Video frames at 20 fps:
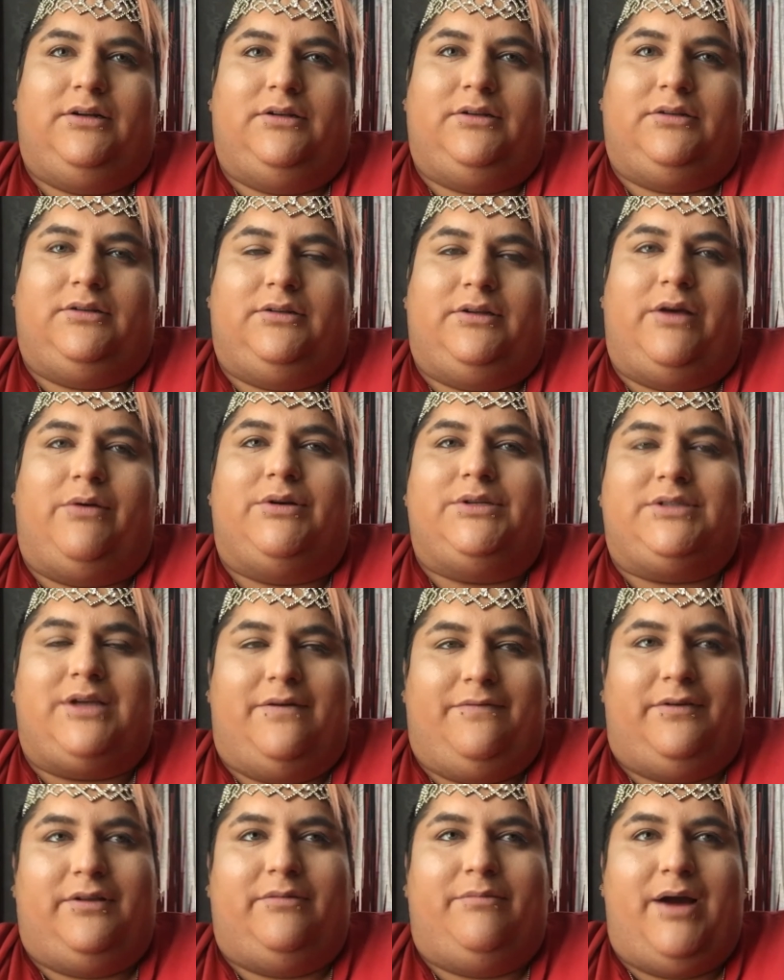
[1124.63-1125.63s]
It was time
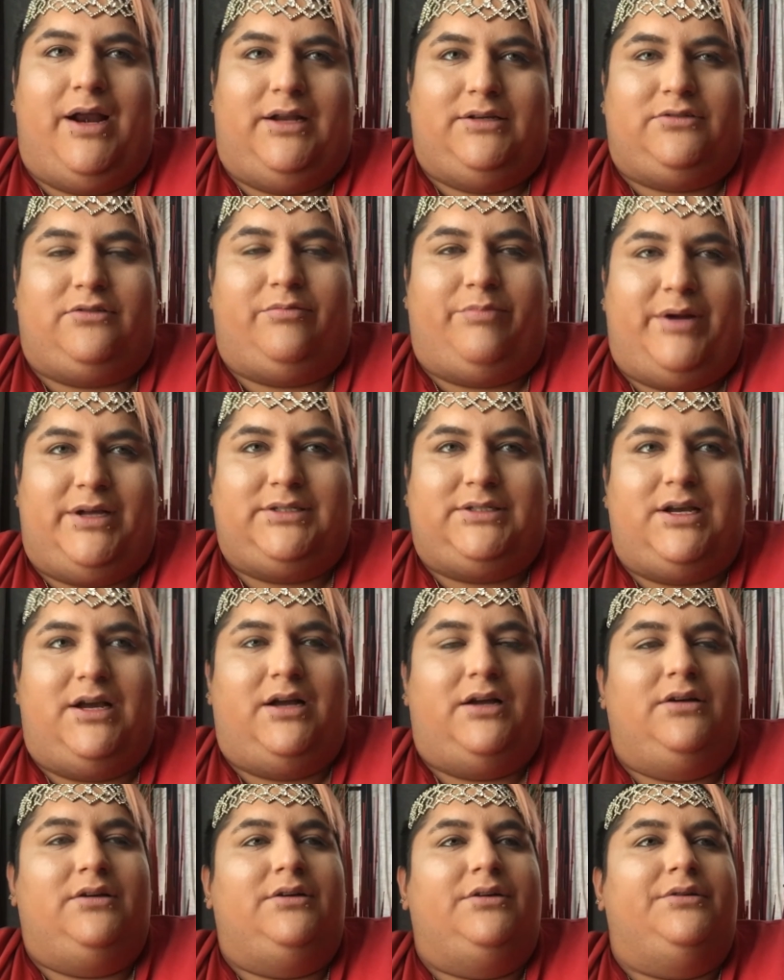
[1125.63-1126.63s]
for the baile
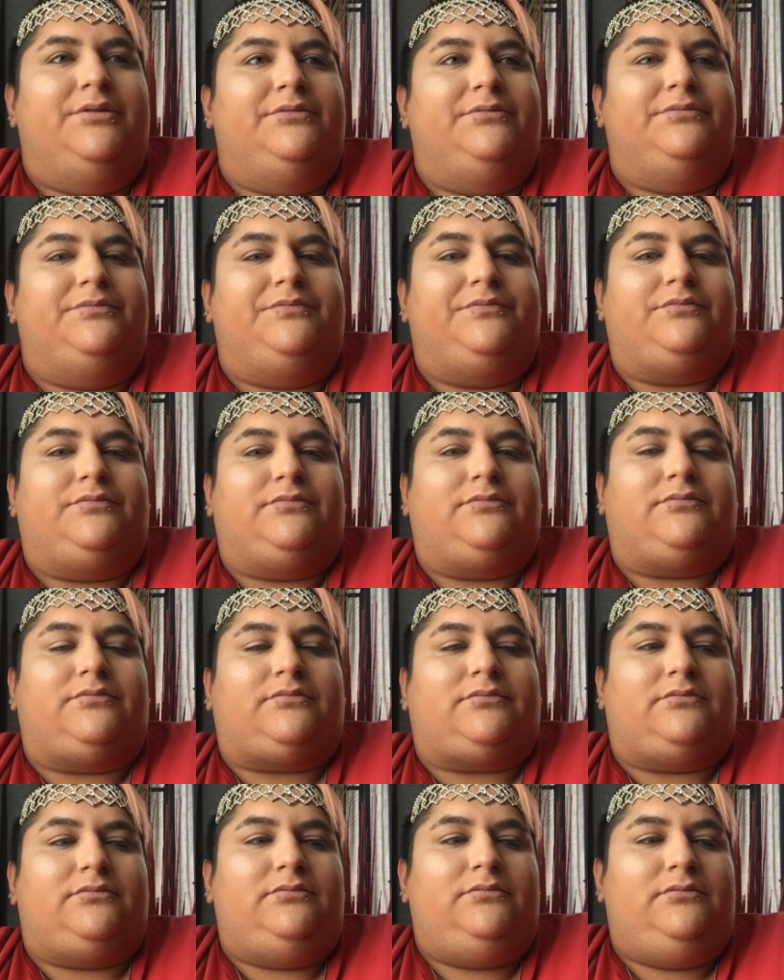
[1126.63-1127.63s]
sorpresa.
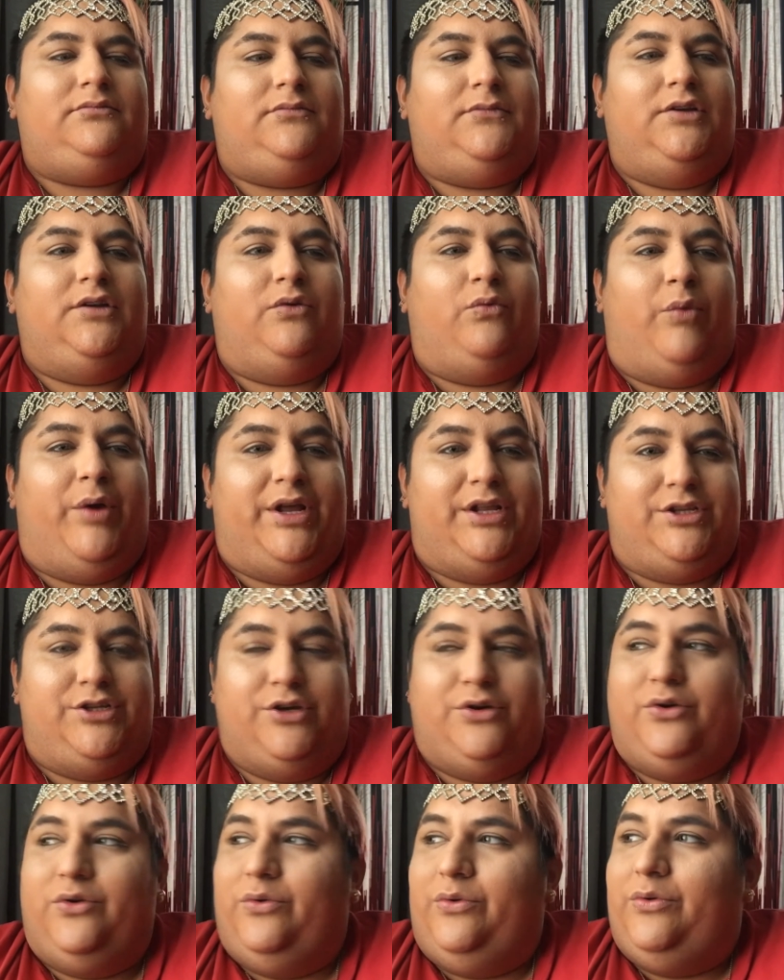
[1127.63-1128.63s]
We
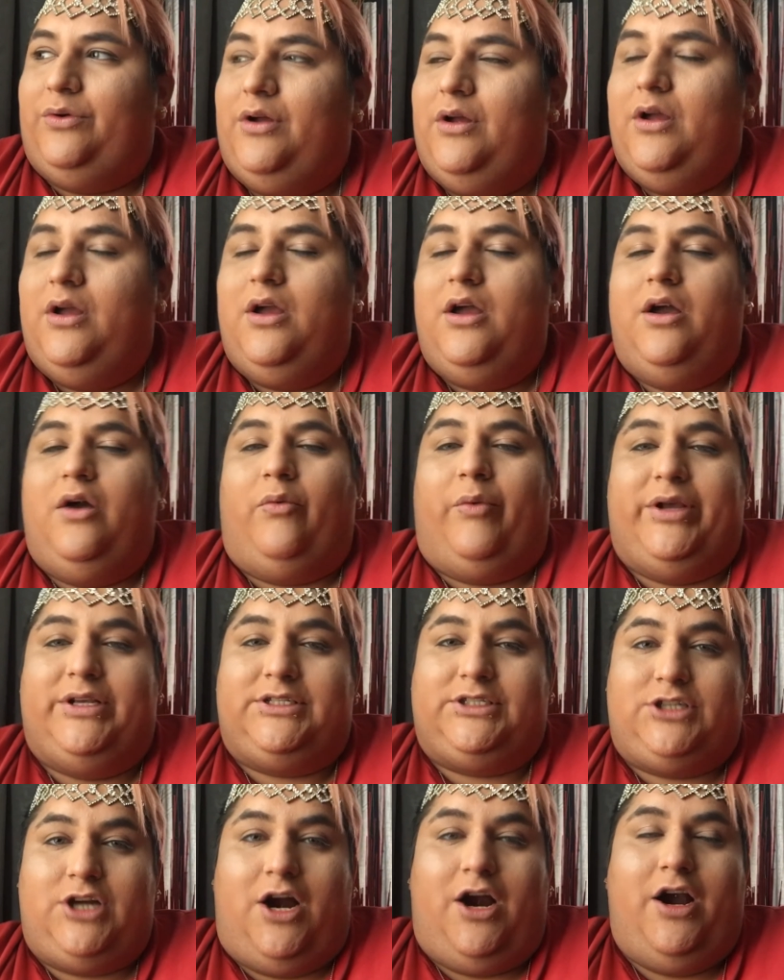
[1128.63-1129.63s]
do, we
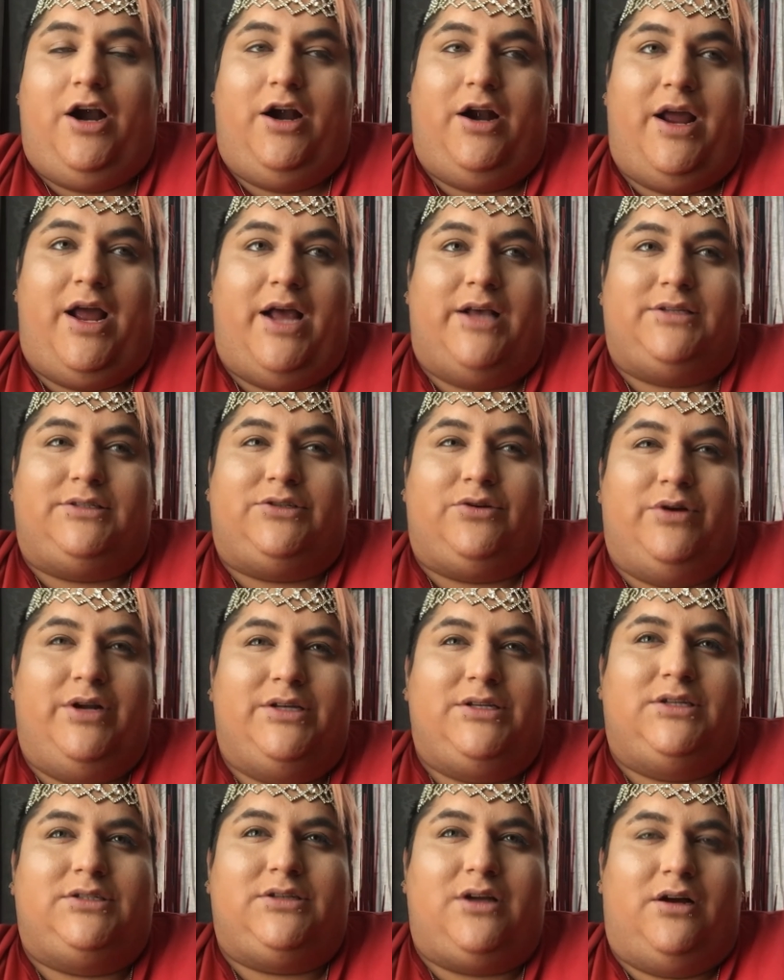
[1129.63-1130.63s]
start as soon as
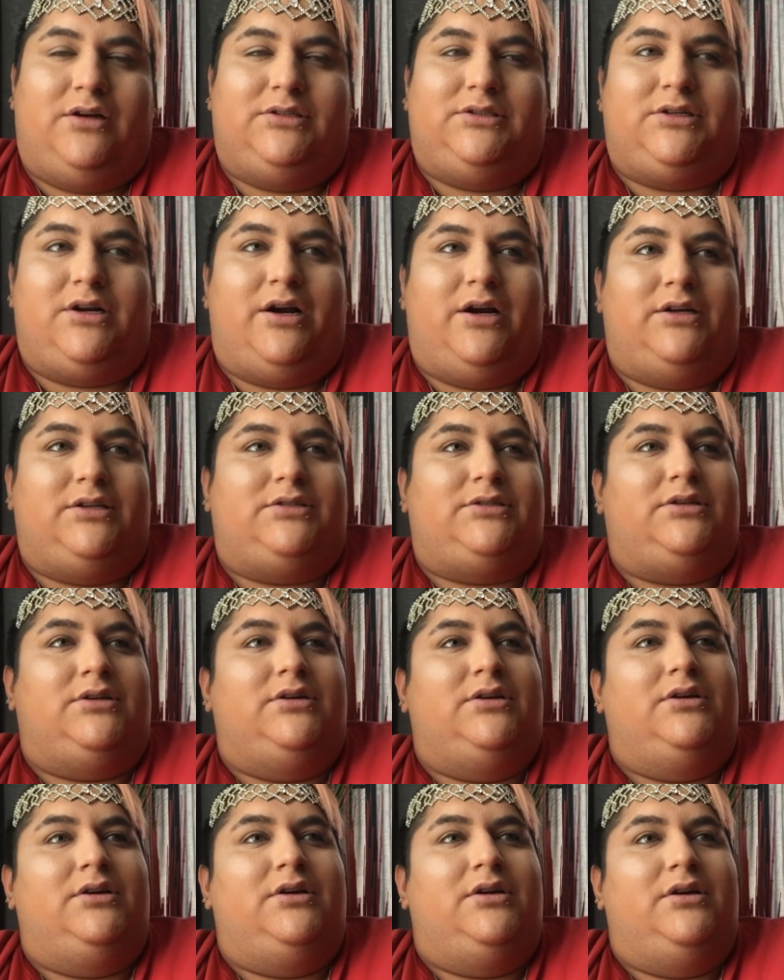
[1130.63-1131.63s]
the song starts.
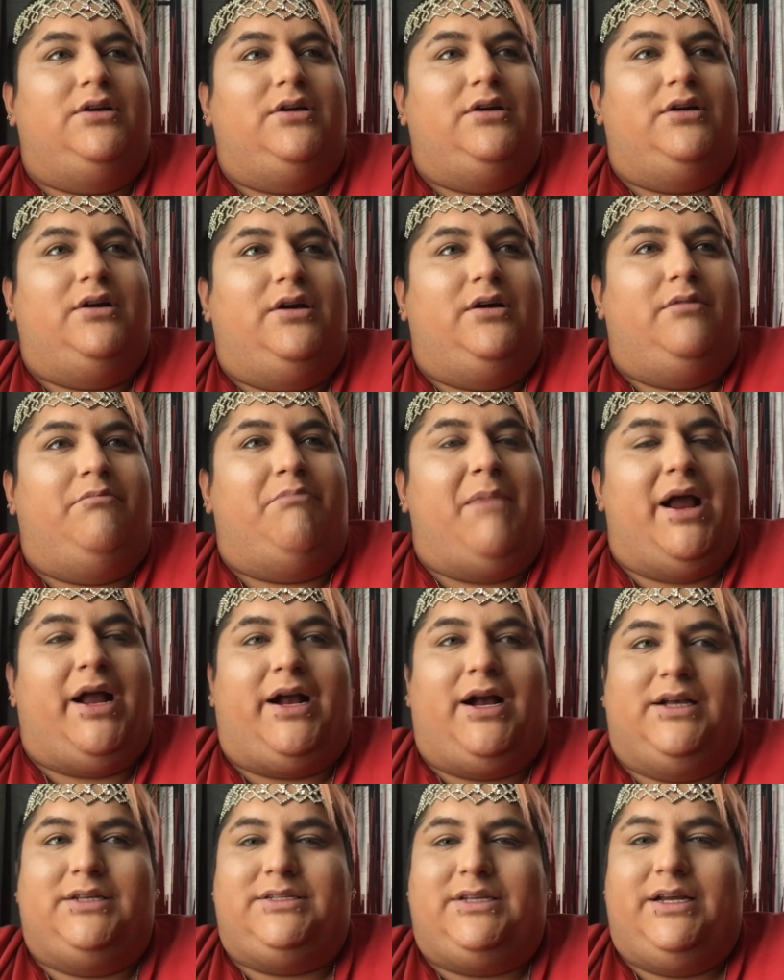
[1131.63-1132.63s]
My
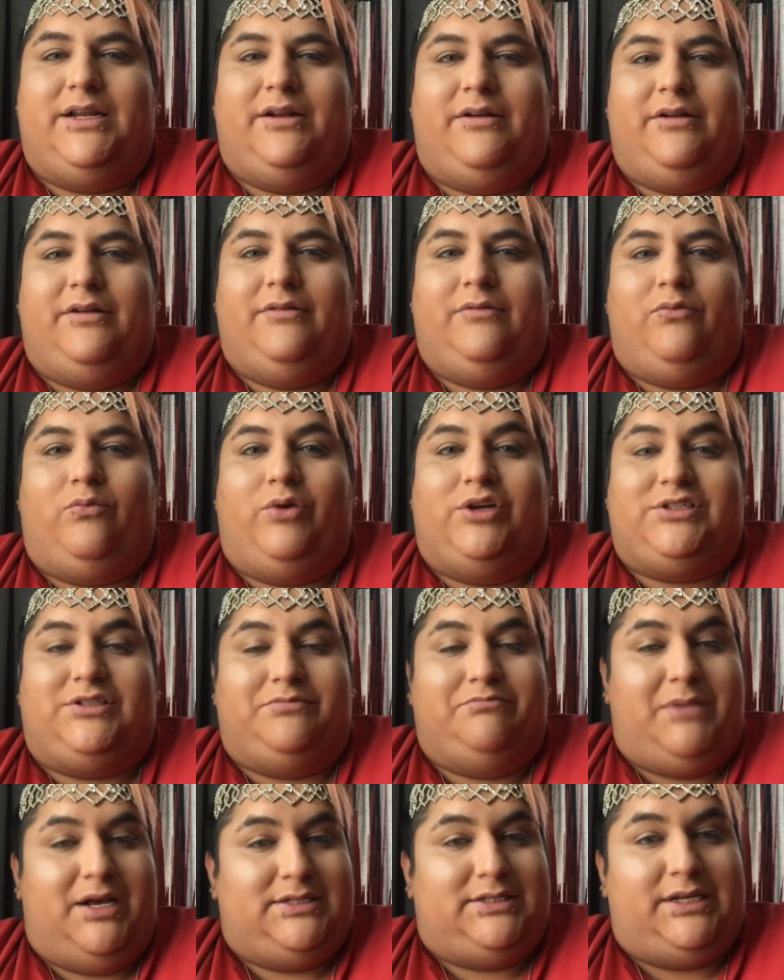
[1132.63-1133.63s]
cousin was
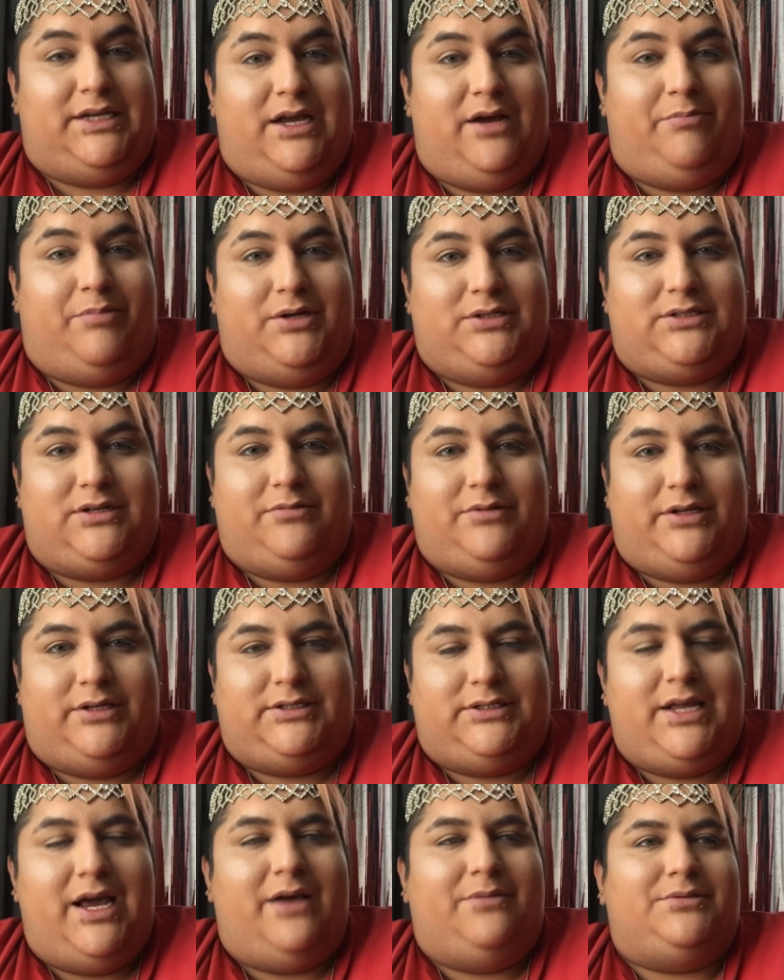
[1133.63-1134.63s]
messing up on some of the
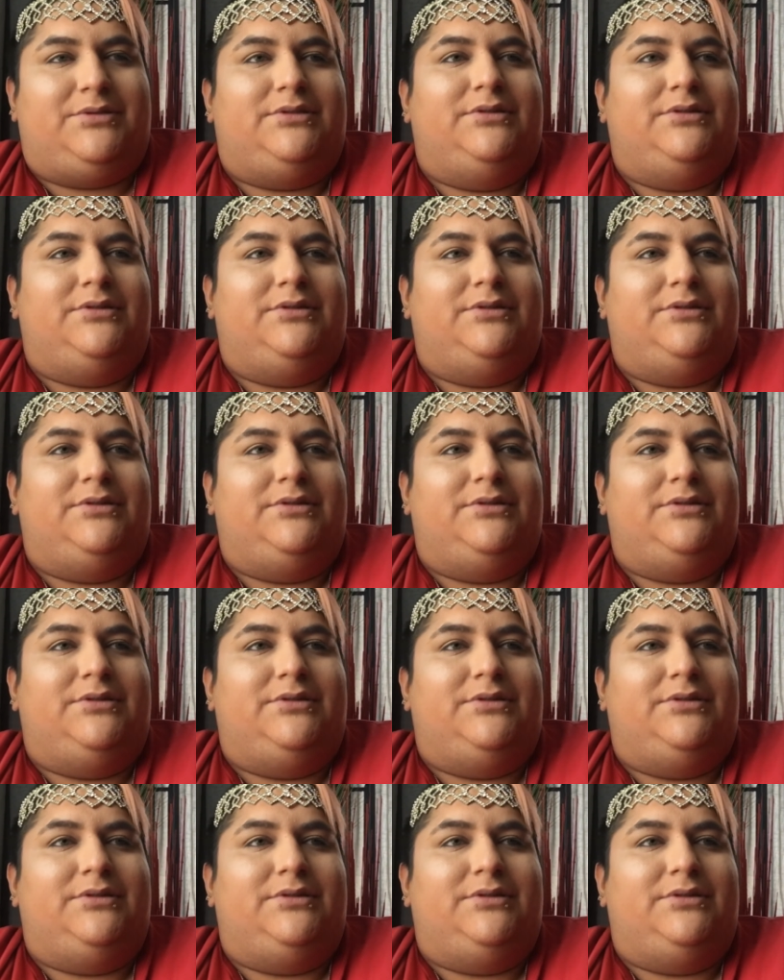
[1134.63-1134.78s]
steps,